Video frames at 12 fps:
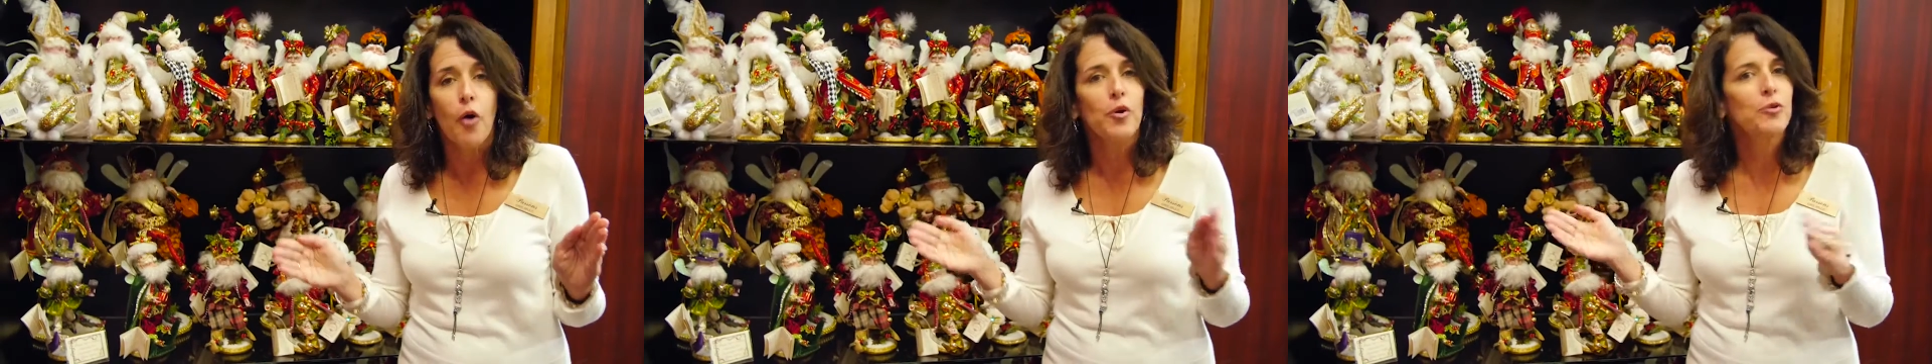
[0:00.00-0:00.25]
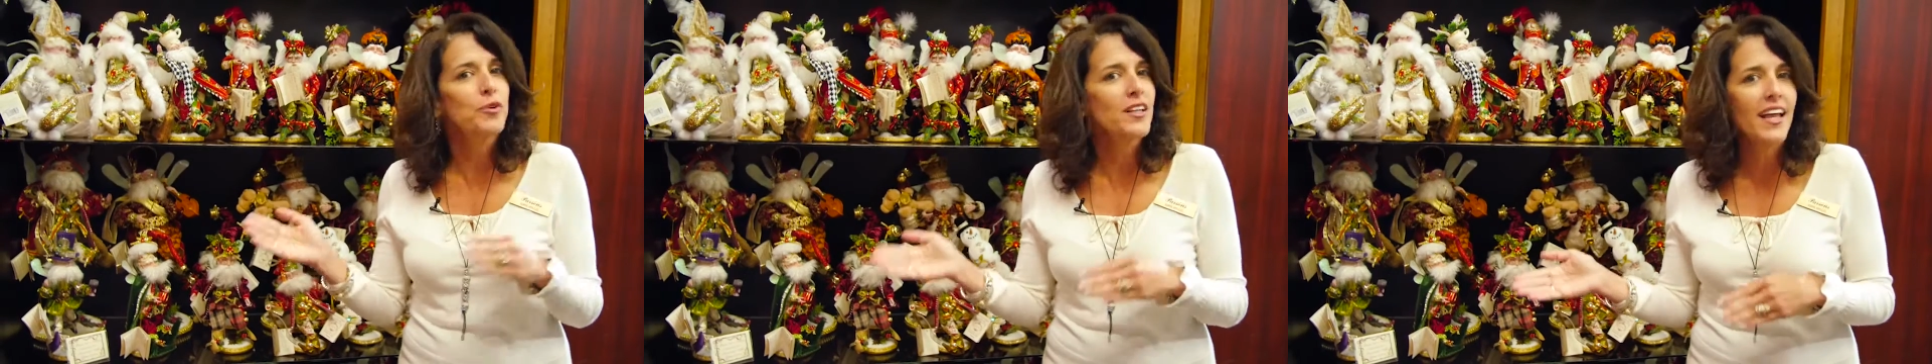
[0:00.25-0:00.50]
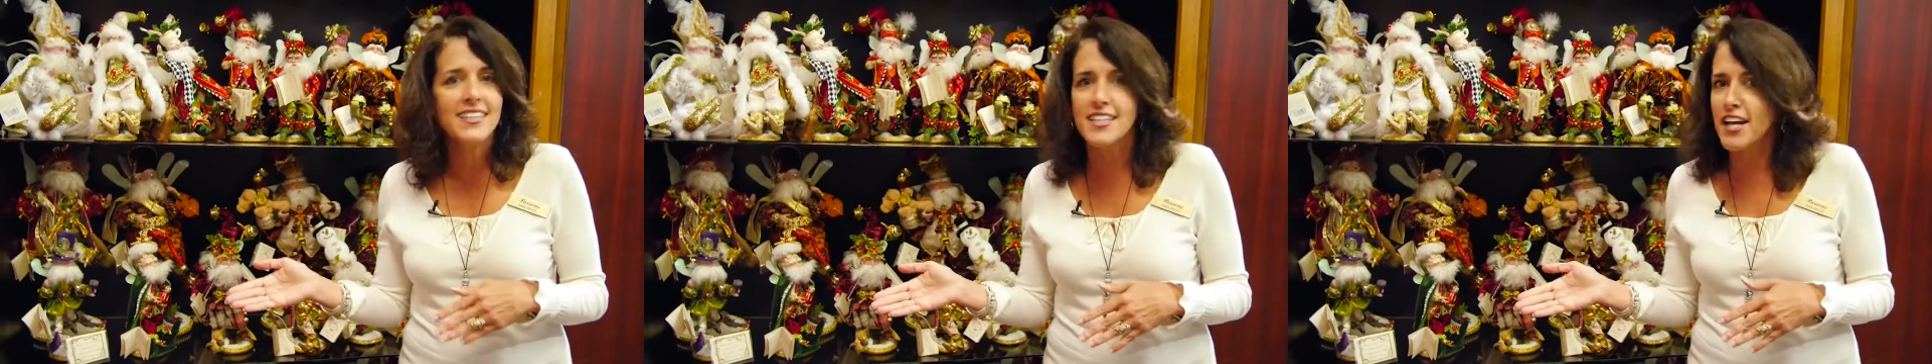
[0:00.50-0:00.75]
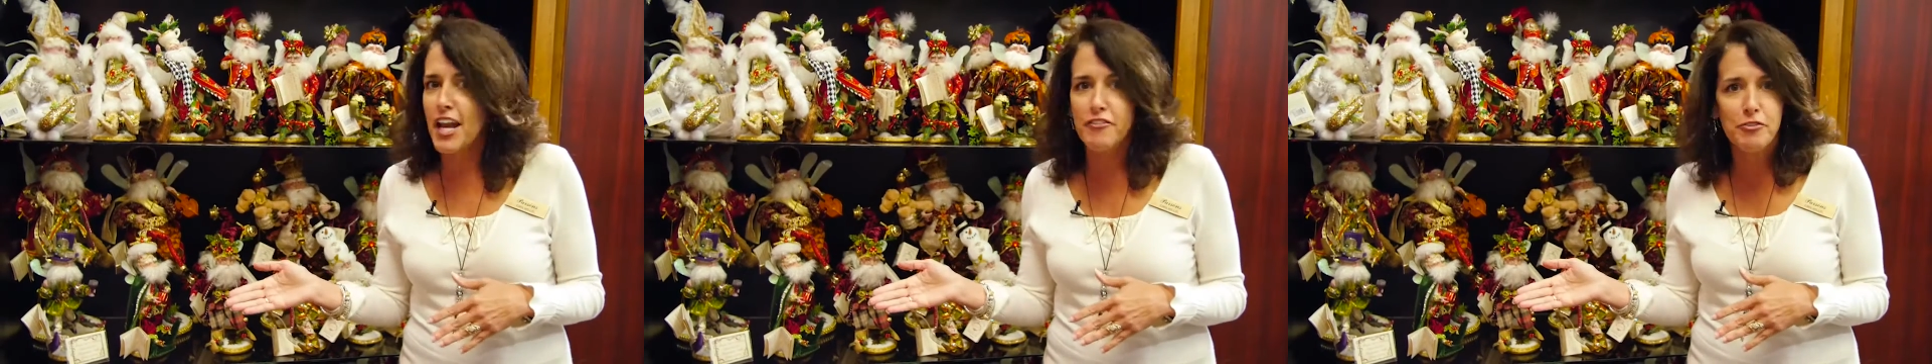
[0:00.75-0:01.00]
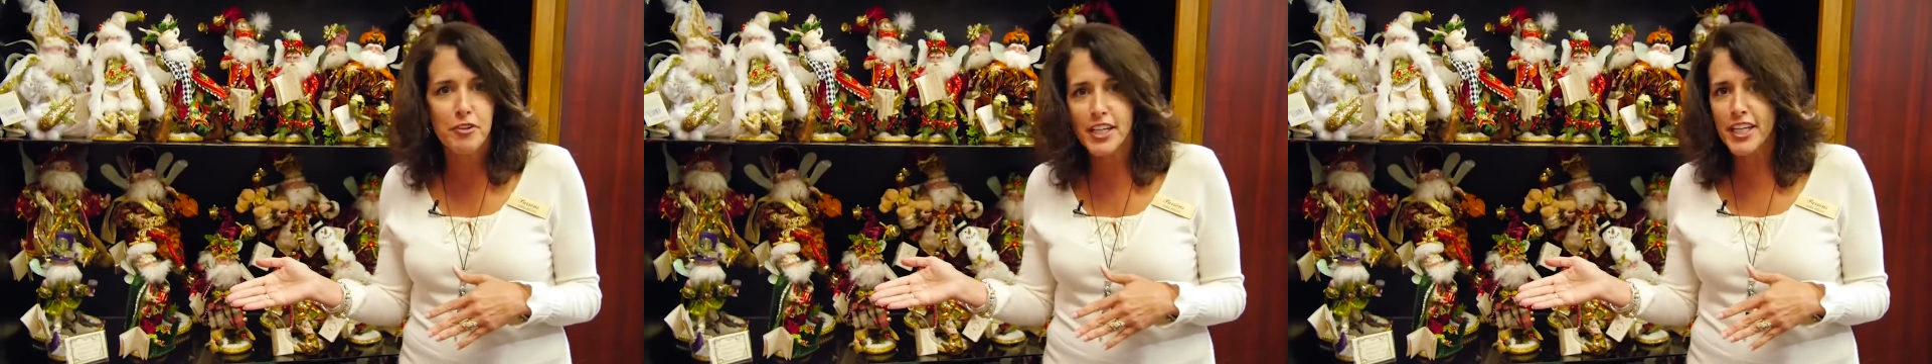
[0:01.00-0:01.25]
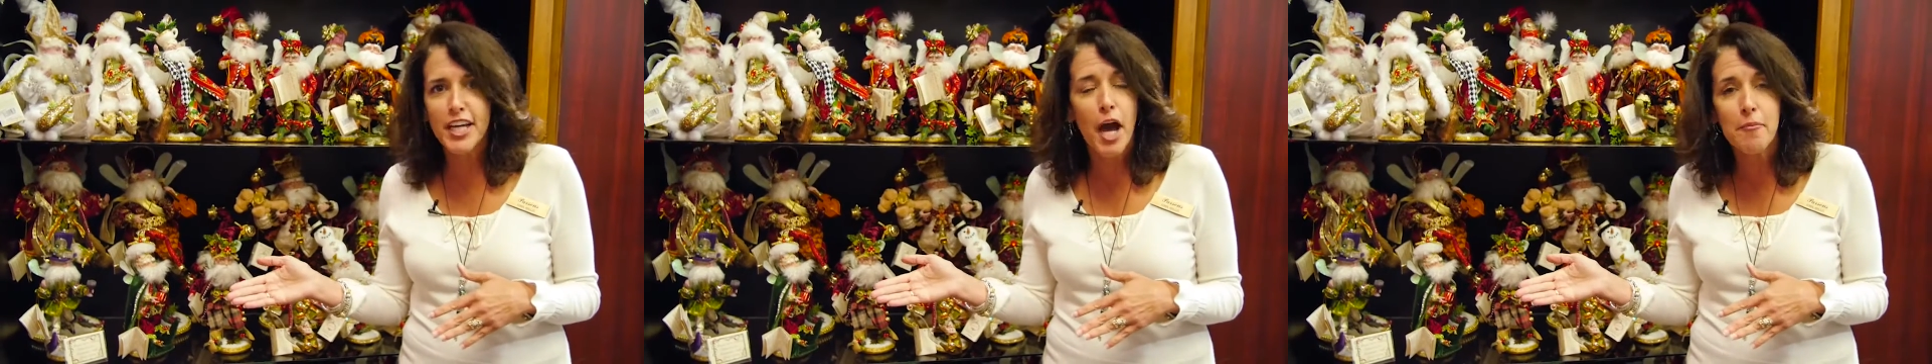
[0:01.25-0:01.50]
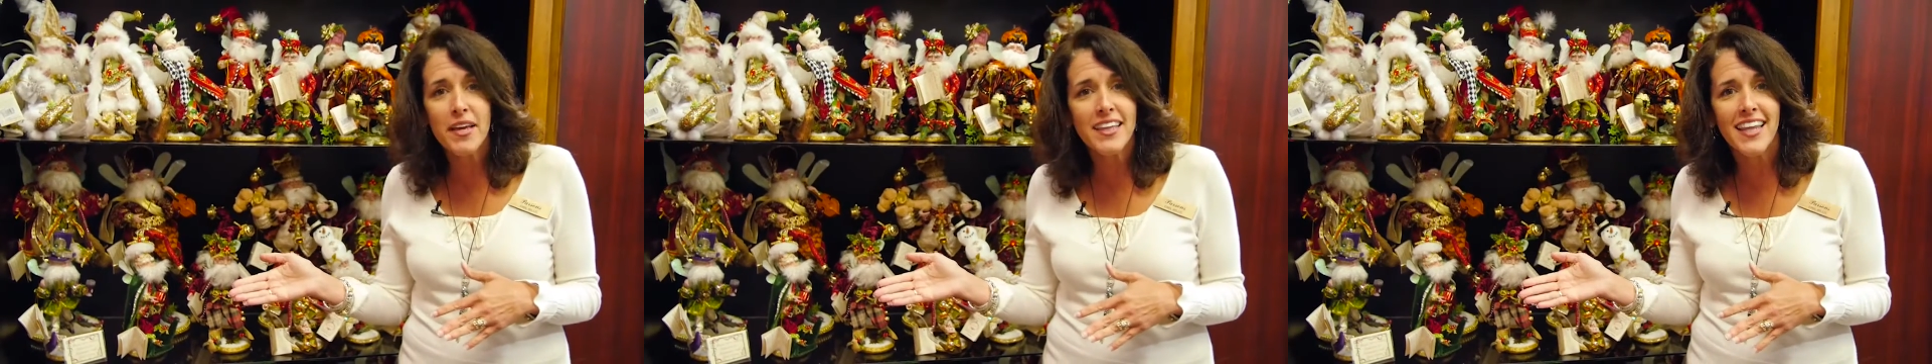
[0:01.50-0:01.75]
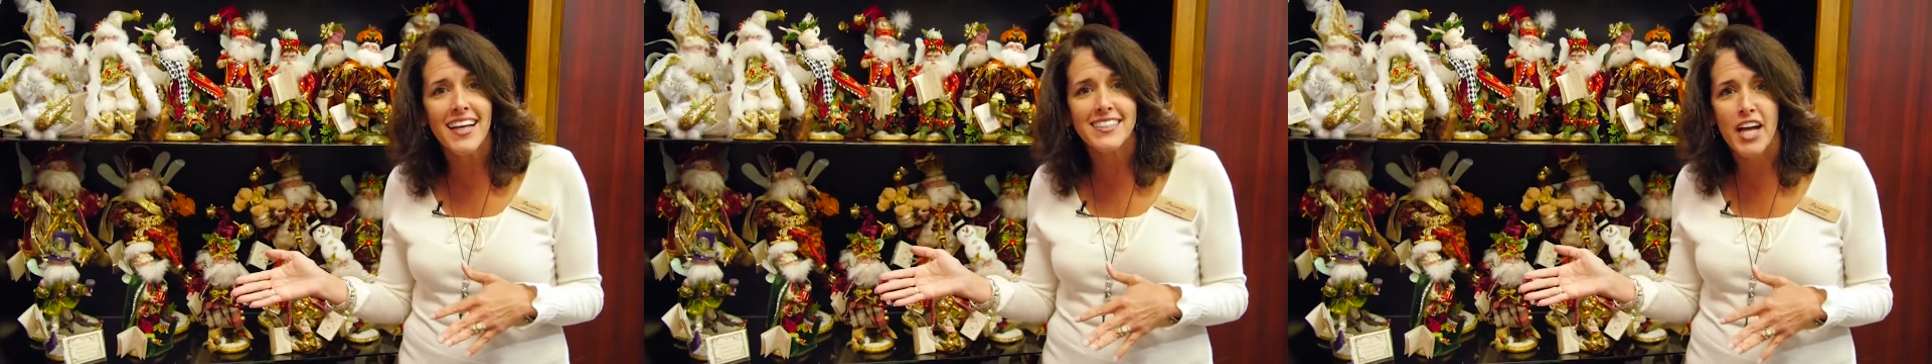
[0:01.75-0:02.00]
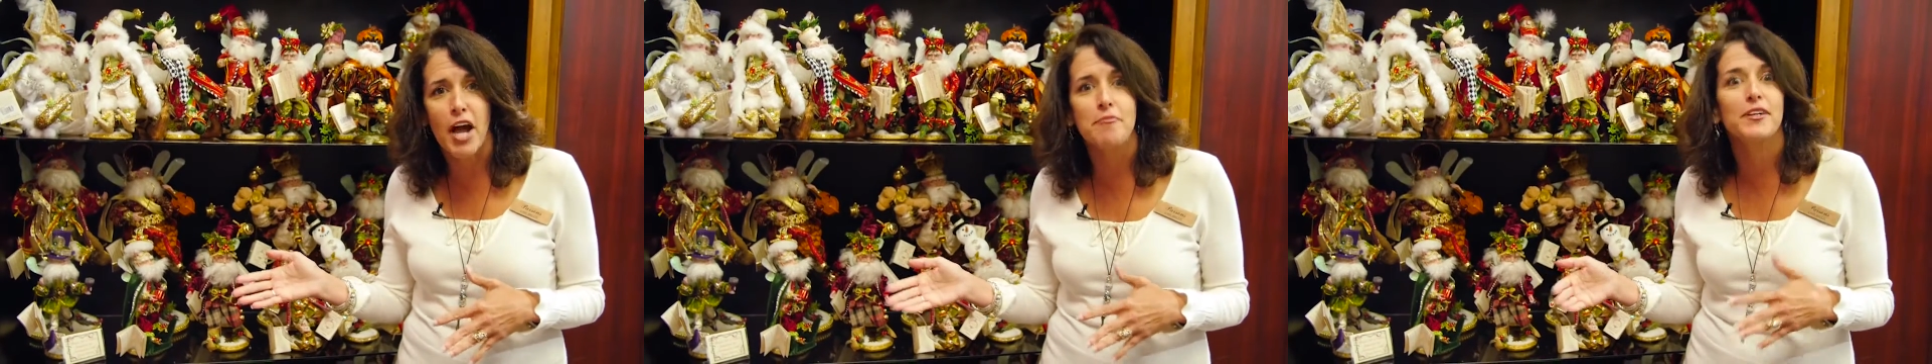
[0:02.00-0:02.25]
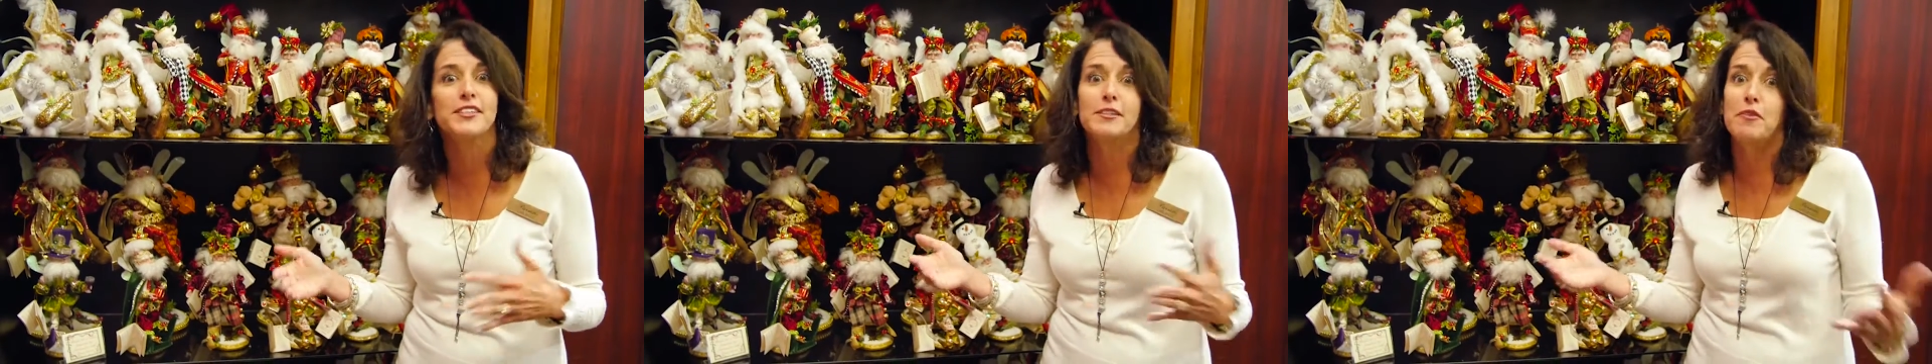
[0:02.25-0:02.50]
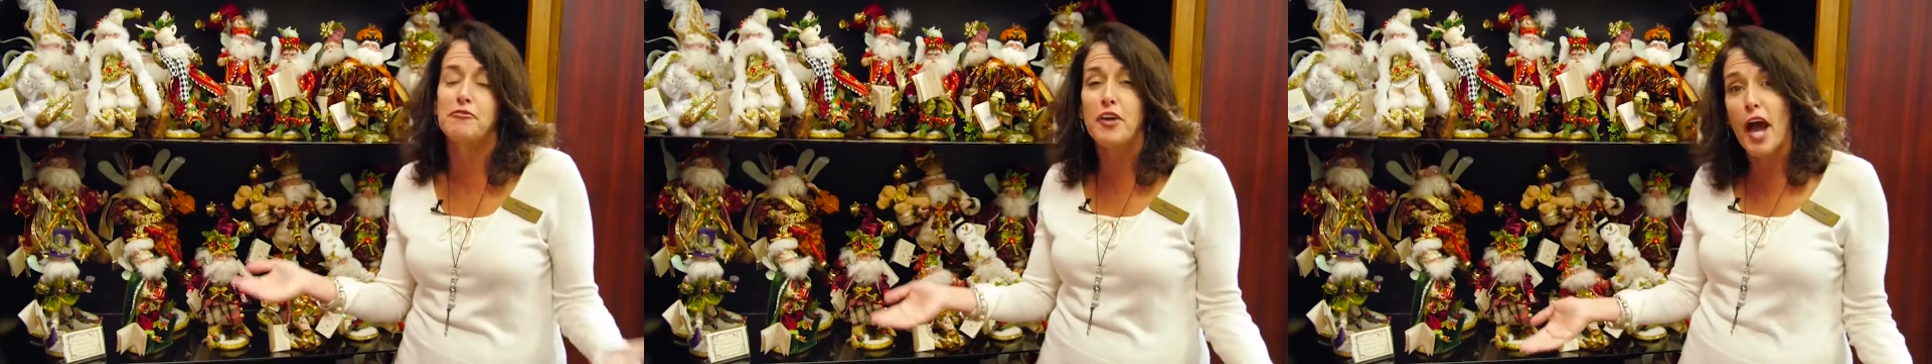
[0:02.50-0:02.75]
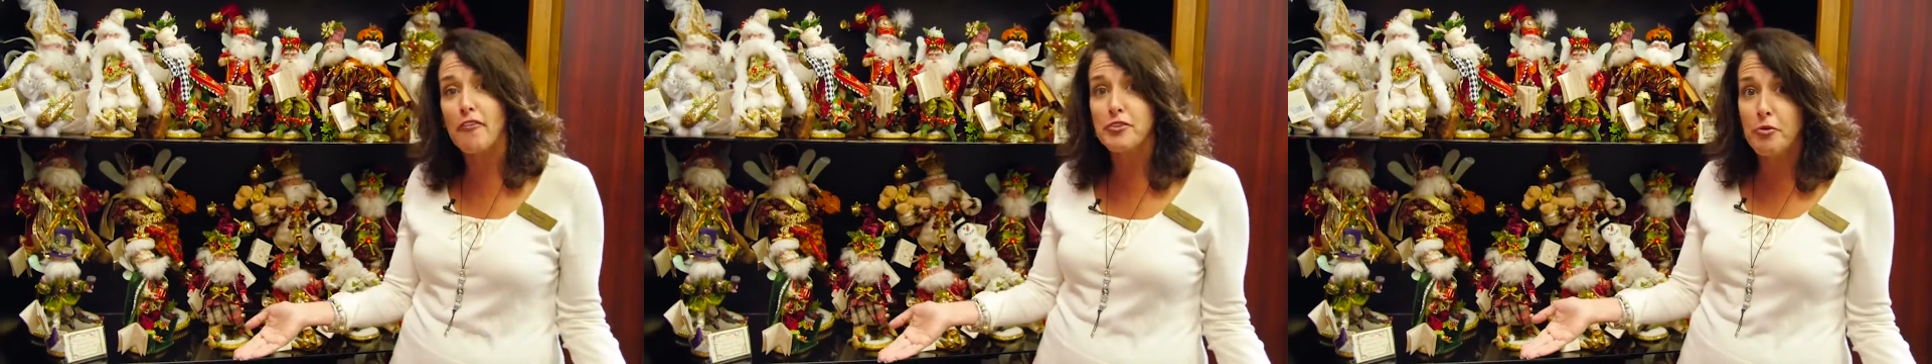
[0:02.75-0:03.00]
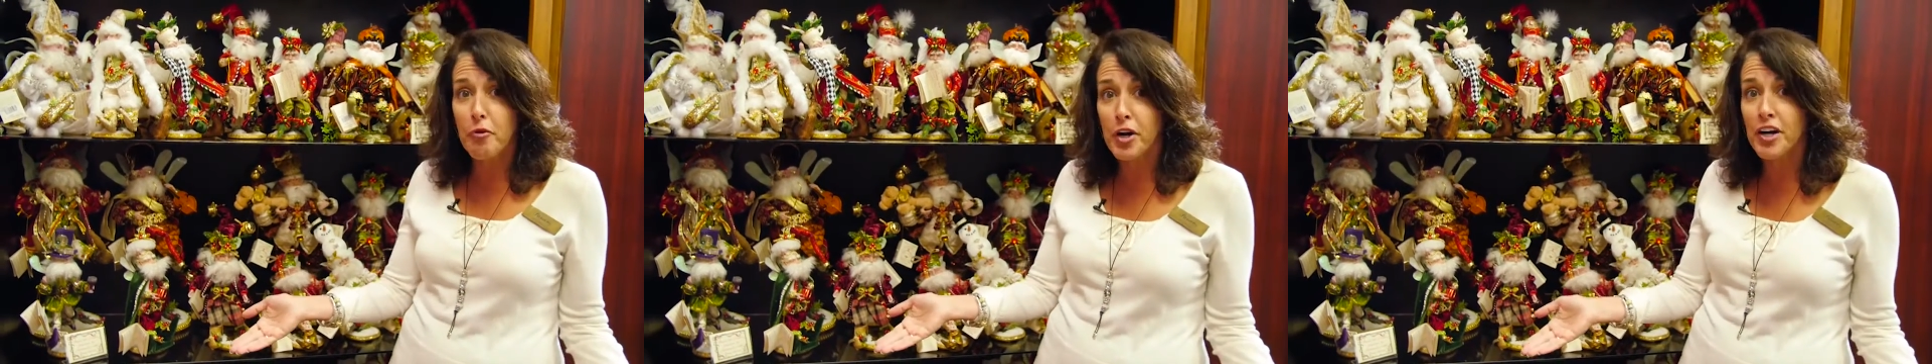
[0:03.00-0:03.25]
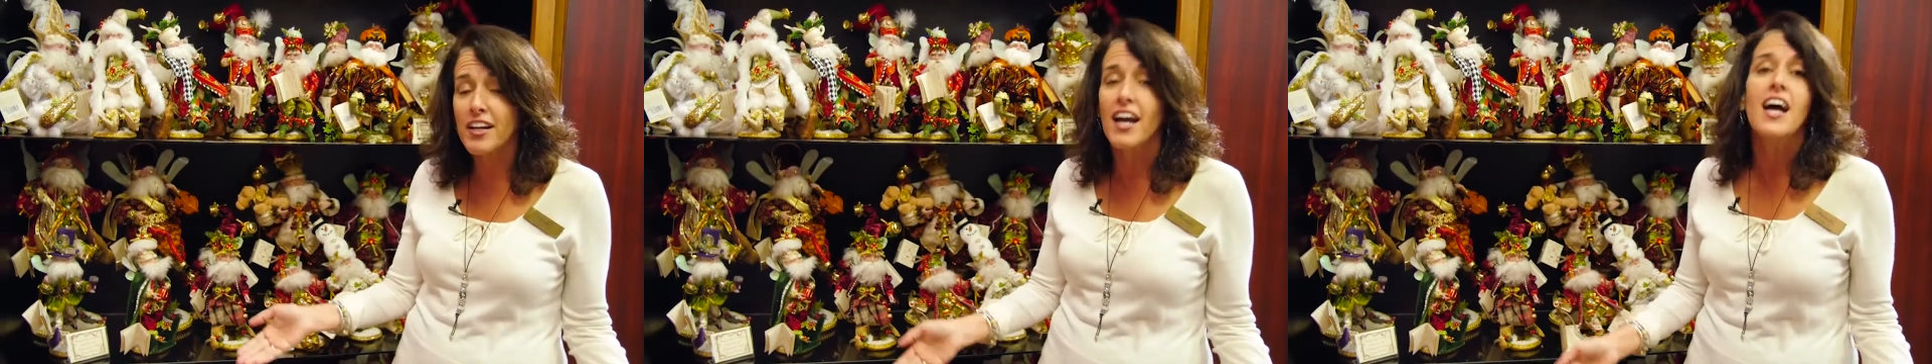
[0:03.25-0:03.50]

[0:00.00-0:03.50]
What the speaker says: We realize not everyone can come in that time because some of you have to work.